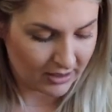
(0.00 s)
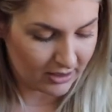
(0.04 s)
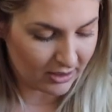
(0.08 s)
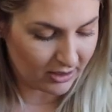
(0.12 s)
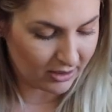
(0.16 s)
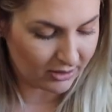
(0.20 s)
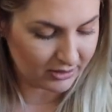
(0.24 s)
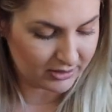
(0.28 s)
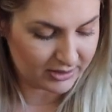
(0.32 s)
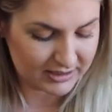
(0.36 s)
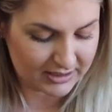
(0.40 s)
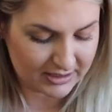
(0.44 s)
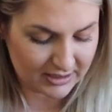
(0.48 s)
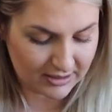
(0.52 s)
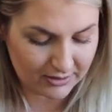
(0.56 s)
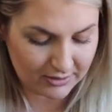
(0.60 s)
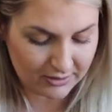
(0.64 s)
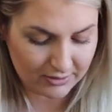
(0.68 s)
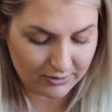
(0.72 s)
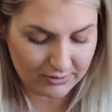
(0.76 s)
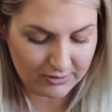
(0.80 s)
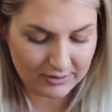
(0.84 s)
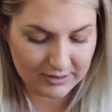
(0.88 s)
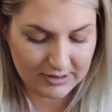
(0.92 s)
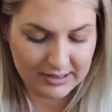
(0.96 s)

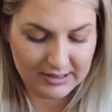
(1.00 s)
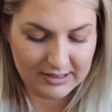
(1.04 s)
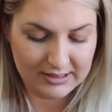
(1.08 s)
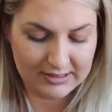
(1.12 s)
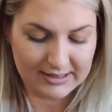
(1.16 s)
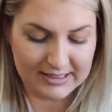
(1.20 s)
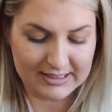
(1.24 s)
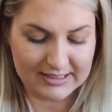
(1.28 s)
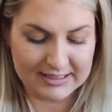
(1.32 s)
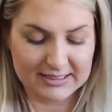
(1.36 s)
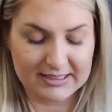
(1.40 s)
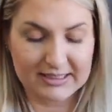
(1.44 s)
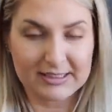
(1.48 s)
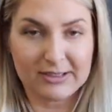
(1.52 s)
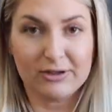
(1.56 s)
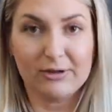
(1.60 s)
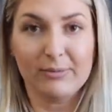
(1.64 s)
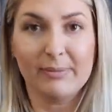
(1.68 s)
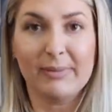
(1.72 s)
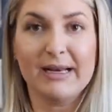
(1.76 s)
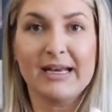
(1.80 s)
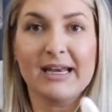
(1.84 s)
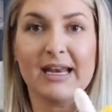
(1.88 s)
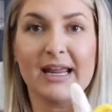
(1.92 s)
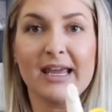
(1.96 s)
Also, this little
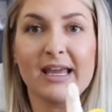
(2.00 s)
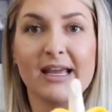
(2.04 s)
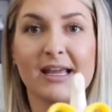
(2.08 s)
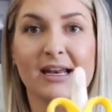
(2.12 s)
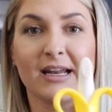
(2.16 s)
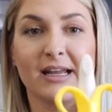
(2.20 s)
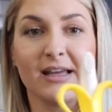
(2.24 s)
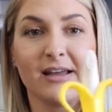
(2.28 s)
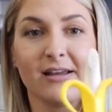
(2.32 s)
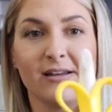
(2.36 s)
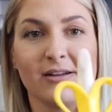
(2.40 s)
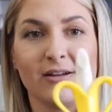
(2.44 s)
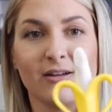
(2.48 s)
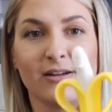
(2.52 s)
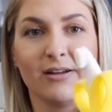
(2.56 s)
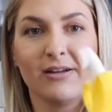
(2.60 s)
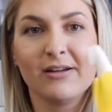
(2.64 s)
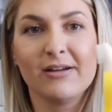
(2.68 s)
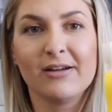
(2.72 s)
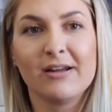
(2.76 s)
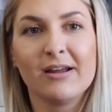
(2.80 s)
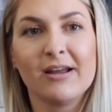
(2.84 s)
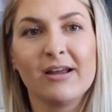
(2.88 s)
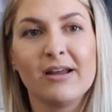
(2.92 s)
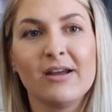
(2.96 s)
banana
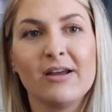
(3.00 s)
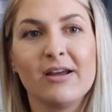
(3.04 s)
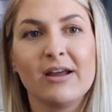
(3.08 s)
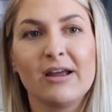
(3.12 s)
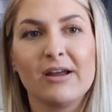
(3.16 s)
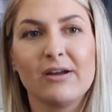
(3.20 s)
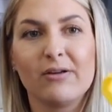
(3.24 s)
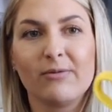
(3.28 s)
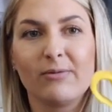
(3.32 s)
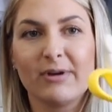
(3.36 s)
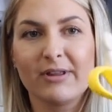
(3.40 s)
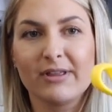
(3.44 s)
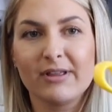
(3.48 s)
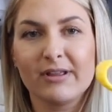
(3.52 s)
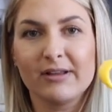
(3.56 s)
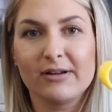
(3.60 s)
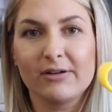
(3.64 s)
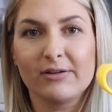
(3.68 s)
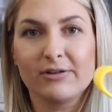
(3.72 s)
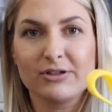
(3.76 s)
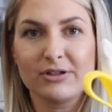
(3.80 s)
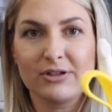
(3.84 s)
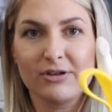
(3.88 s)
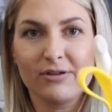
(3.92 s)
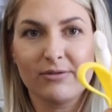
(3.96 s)
with a
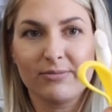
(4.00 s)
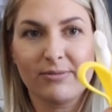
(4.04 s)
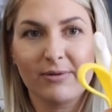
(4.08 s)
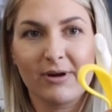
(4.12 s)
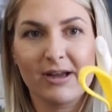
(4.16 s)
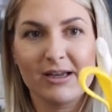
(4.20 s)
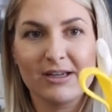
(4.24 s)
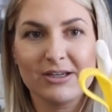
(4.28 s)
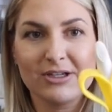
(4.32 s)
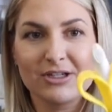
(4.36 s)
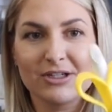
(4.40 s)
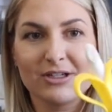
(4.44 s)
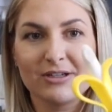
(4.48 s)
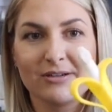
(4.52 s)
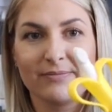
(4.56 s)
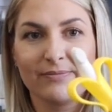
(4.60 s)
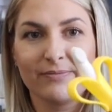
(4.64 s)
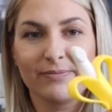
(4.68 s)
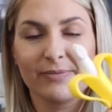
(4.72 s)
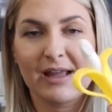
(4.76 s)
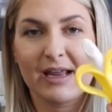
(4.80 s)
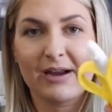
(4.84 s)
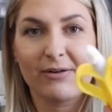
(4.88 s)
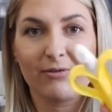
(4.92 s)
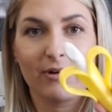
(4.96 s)
little toothbrush,
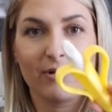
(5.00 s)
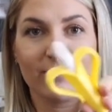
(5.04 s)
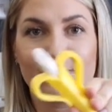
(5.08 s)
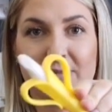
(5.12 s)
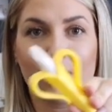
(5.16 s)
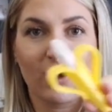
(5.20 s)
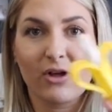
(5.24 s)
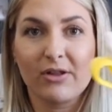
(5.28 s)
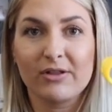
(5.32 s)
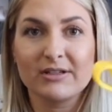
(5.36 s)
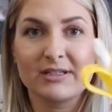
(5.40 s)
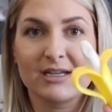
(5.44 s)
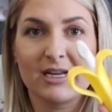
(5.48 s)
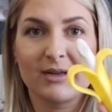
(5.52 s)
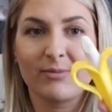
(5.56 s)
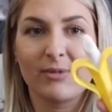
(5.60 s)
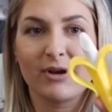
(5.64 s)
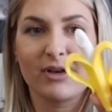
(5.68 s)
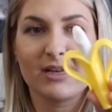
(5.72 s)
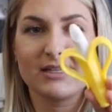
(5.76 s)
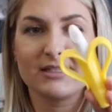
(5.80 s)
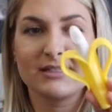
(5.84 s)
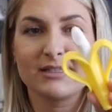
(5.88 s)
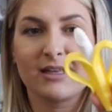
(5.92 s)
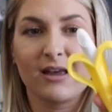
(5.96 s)
I rubbed all the time
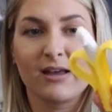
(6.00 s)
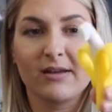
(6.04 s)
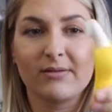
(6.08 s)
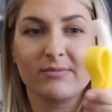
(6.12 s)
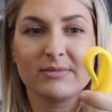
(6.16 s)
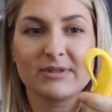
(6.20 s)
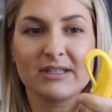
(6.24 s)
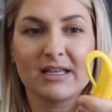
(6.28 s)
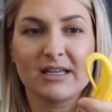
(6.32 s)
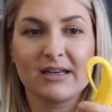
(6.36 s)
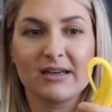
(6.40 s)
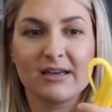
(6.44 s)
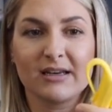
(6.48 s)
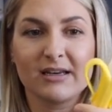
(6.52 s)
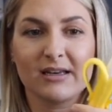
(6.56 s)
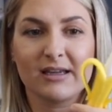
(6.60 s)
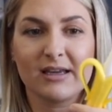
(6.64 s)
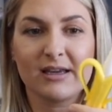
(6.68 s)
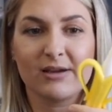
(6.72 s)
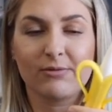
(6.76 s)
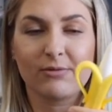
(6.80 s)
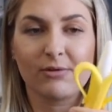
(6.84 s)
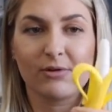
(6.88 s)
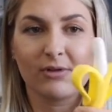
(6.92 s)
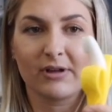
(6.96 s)
on his gums, and
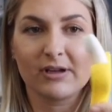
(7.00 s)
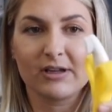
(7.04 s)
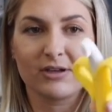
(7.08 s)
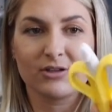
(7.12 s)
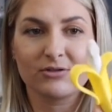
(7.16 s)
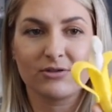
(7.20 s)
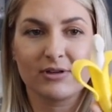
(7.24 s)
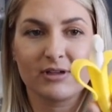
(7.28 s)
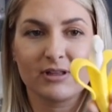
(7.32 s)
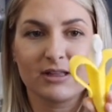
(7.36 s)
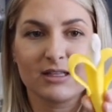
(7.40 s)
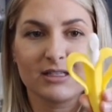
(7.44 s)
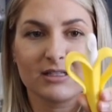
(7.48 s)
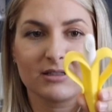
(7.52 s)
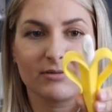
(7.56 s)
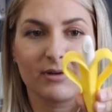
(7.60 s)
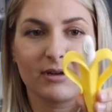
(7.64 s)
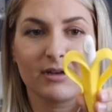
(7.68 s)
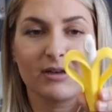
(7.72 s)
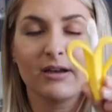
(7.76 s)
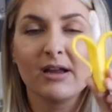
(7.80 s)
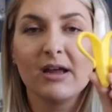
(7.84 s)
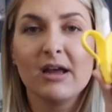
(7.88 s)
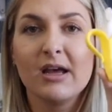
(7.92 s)
he really enjoyed this one.